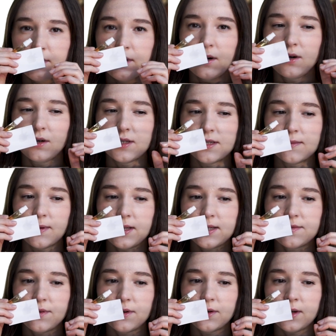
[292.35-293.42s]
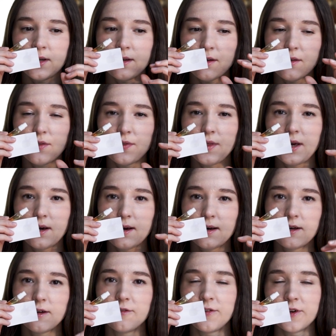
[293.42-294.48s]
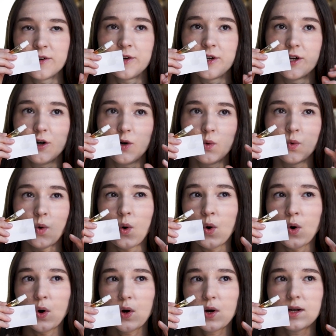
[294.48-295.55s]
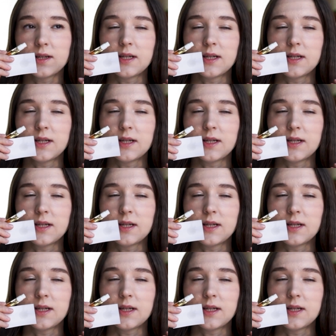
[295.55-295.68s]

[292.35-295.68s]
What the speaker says: Oh, it smells very thick, very raw.